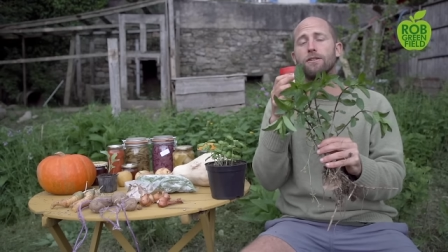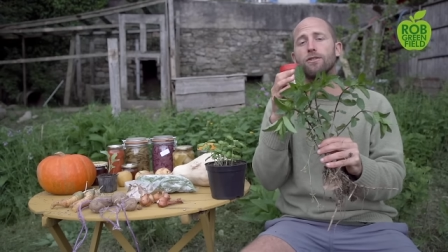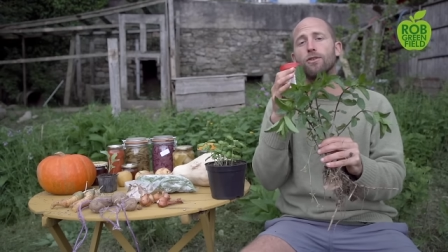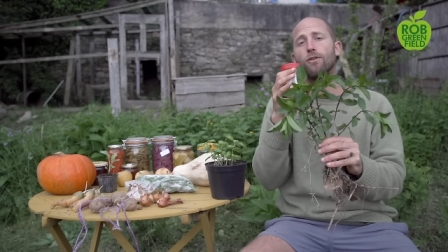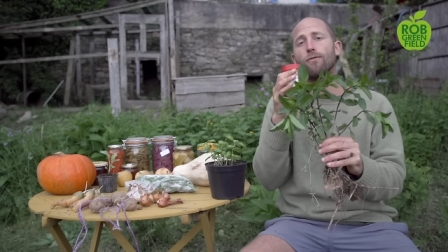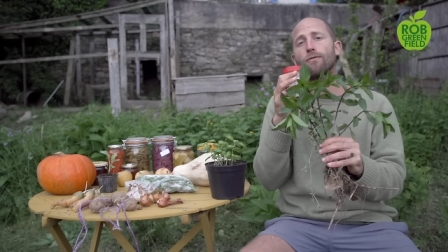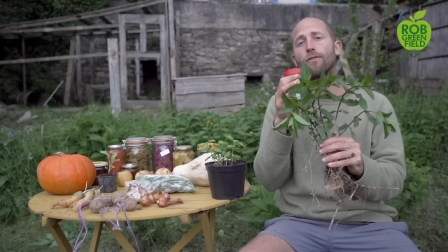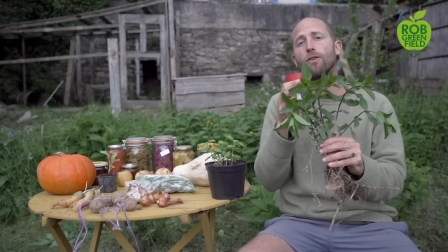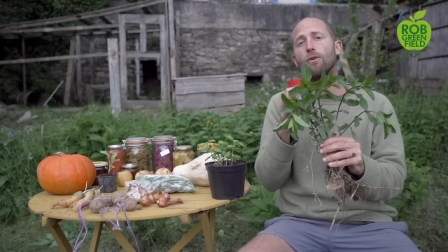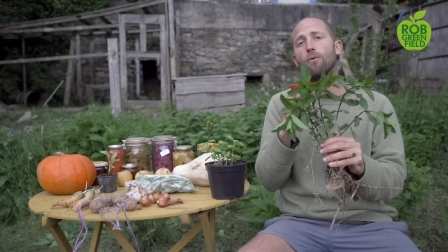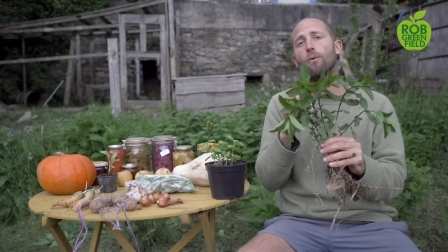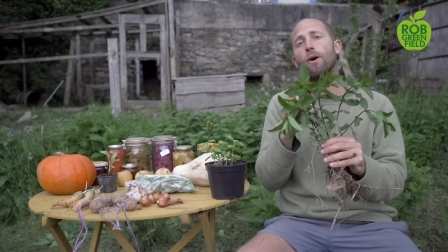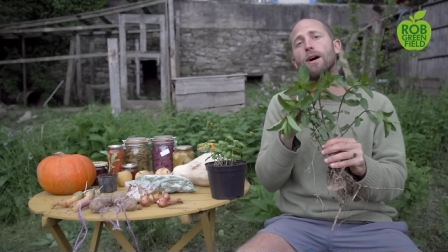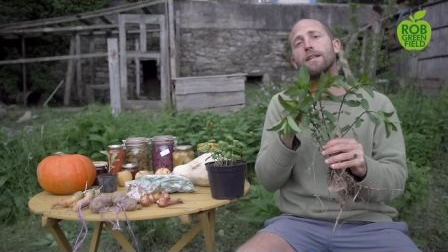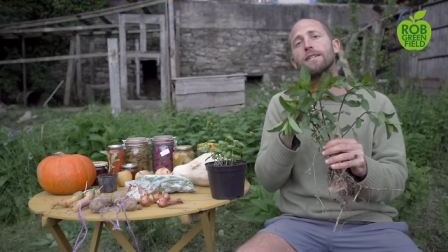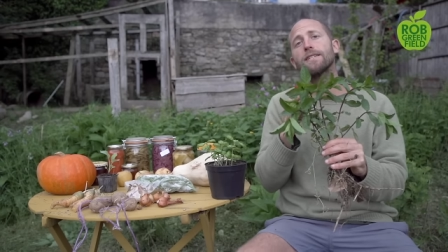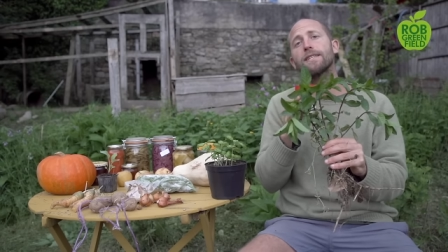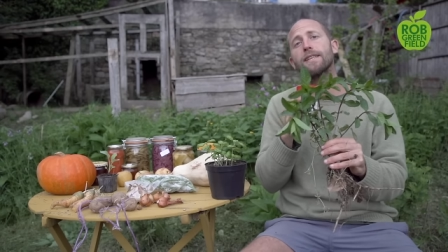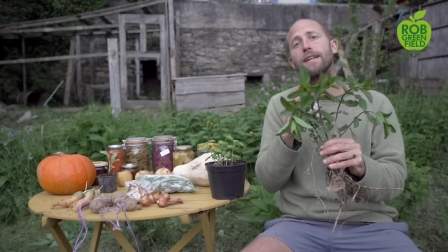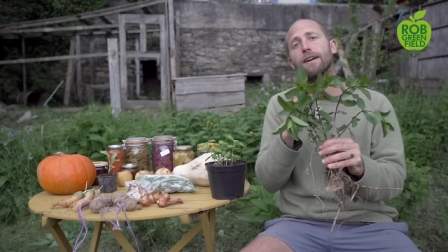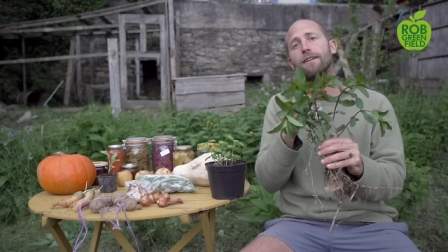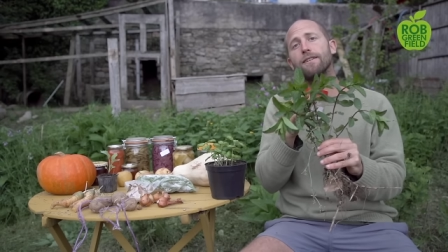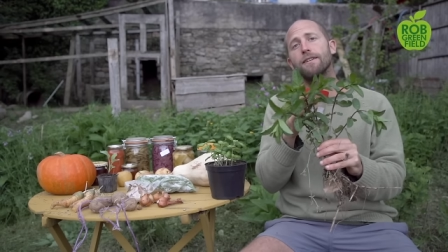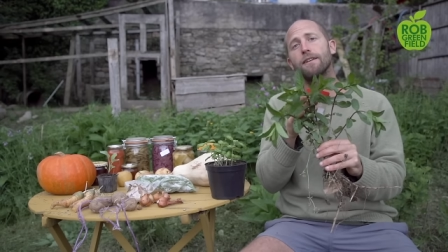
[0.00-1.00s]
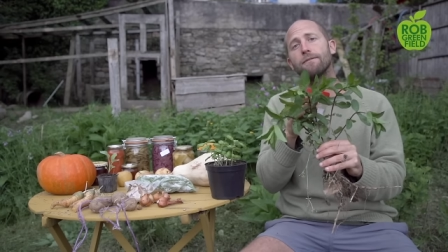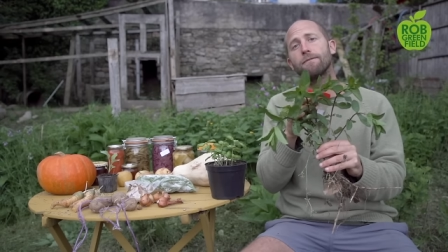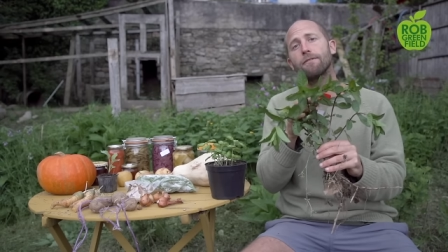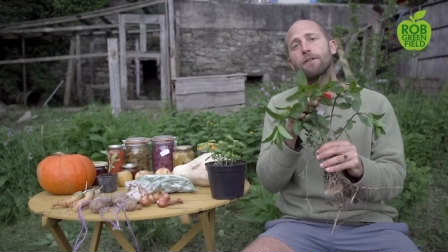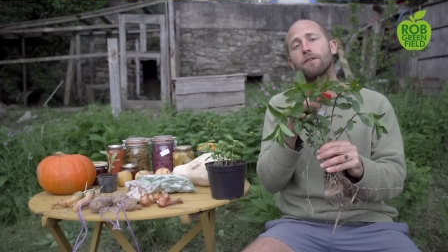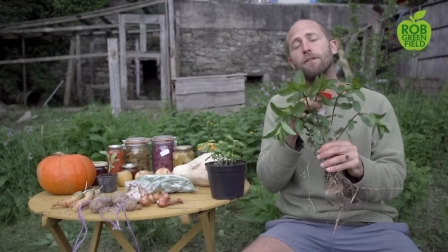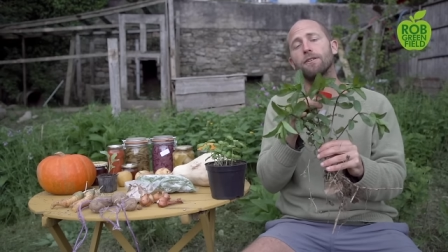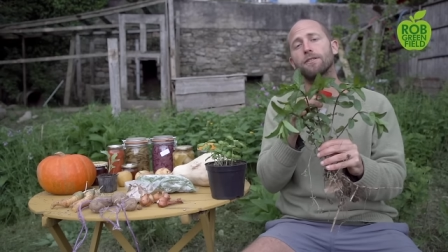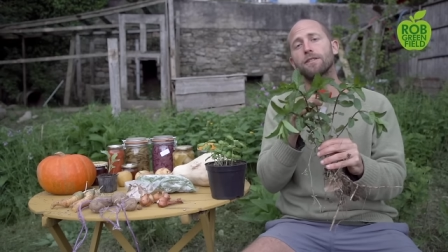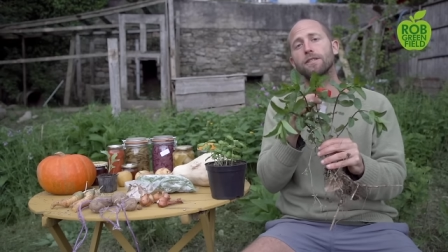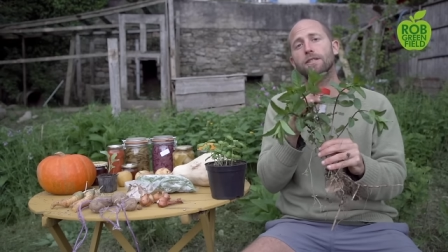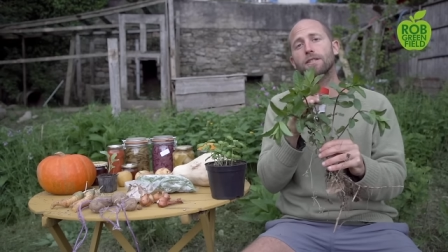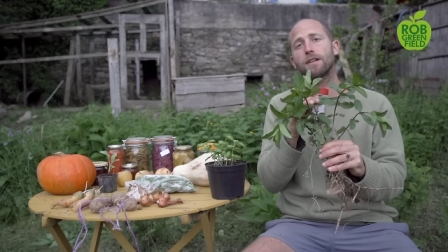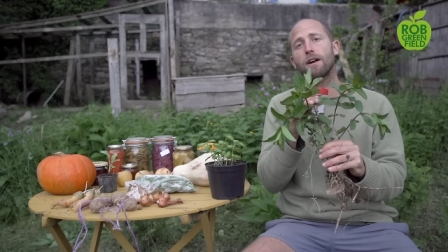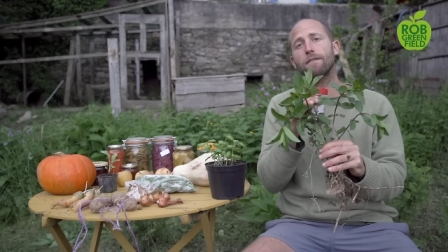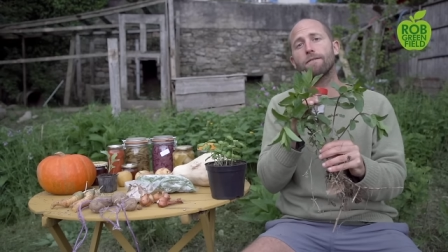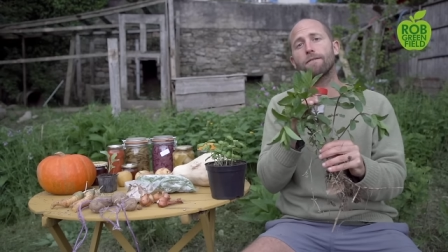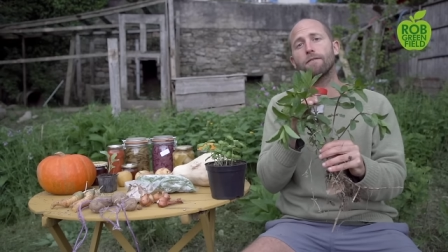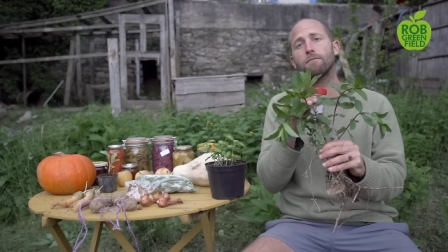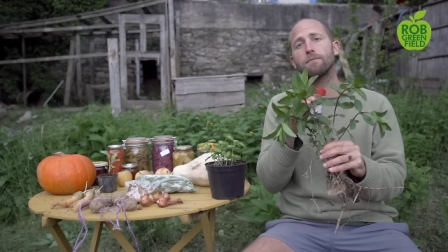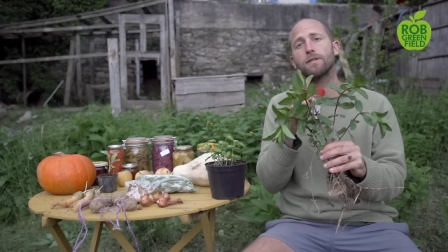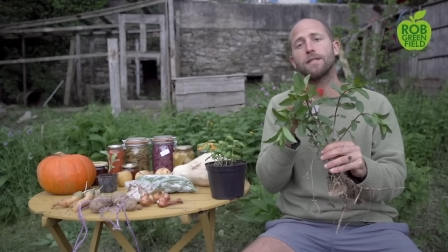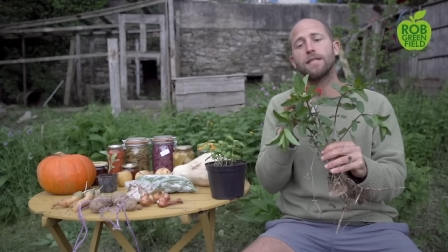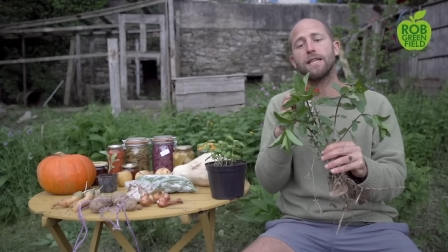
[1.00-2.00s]
So for the ones that are difficult to start
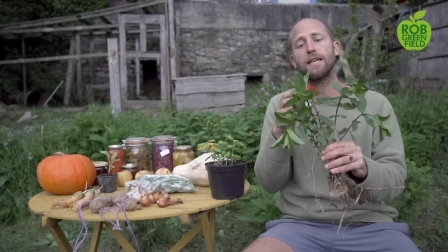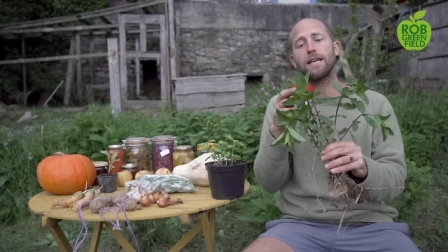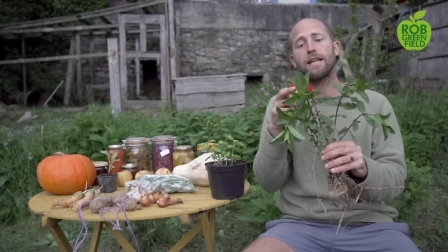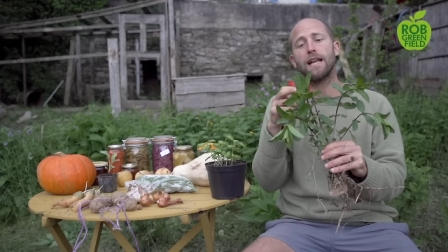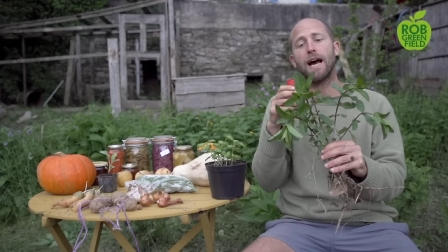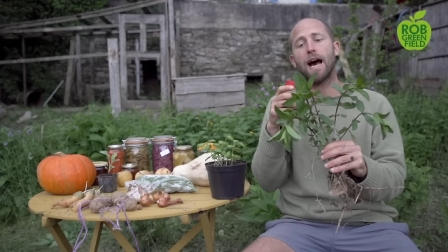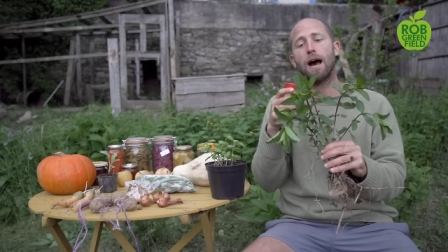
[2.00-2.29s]
from seed,